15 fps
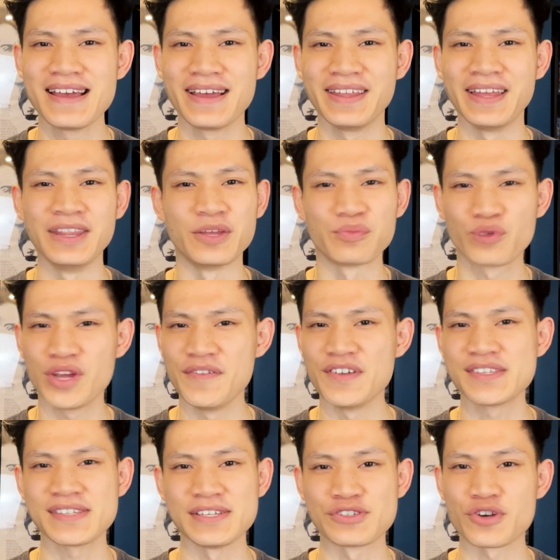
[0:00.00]
than the
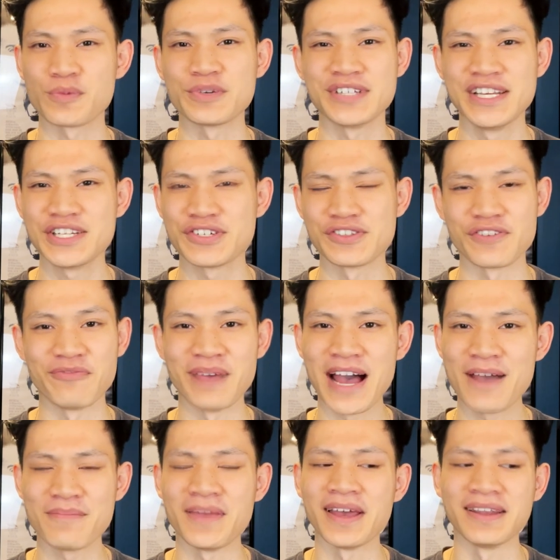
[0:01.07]
previous interpretations of
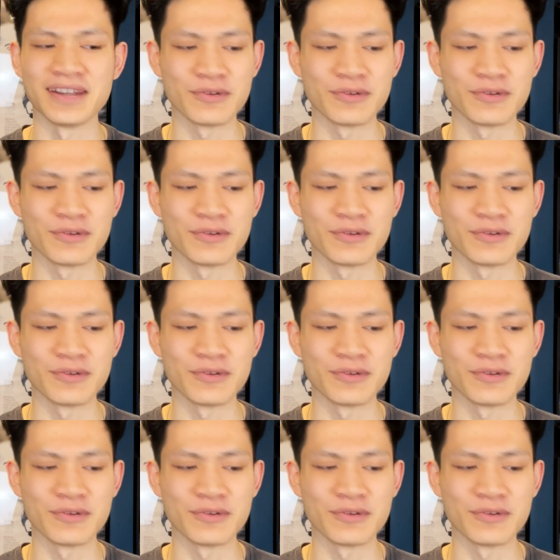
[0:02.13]
Batman.